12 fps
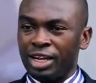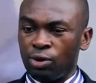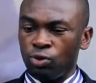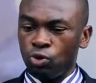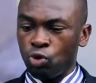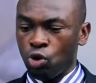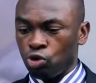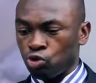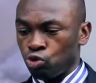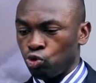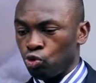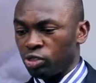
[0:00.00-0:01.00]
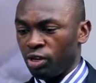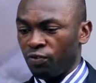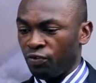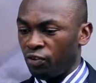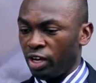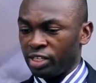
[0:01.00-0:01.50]
Then we'll go on to do some
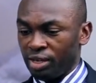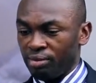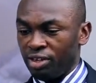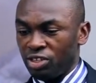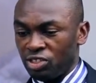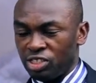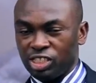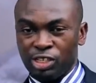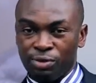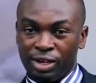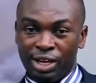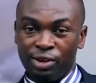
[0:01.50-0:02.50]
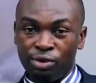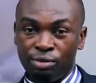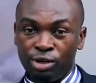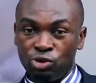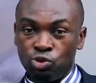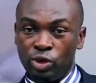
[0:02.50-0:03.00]
few examinations. Typically, we
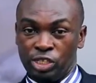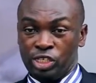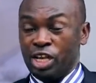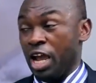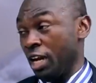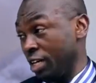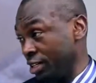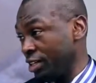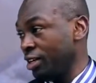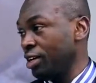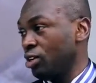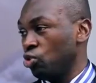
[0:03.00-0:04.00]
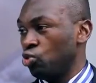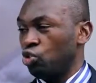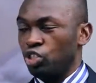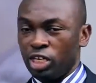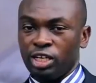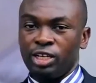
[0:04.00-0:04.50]
may do a scan to
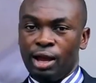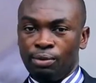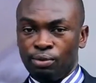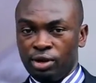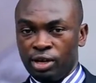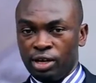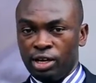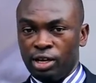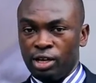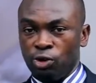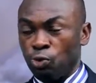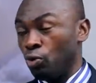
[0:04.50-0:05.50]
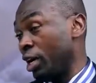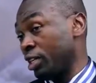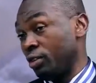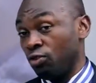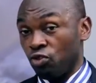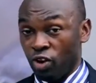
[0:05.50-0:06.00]
check the
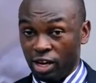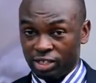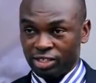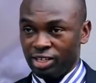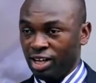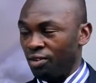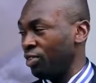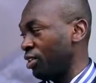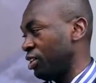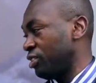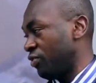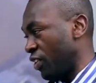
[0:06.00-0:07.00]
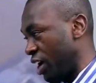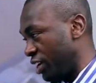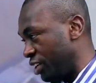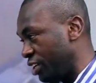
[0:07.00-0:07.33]
reproductive tract, that everything is fine.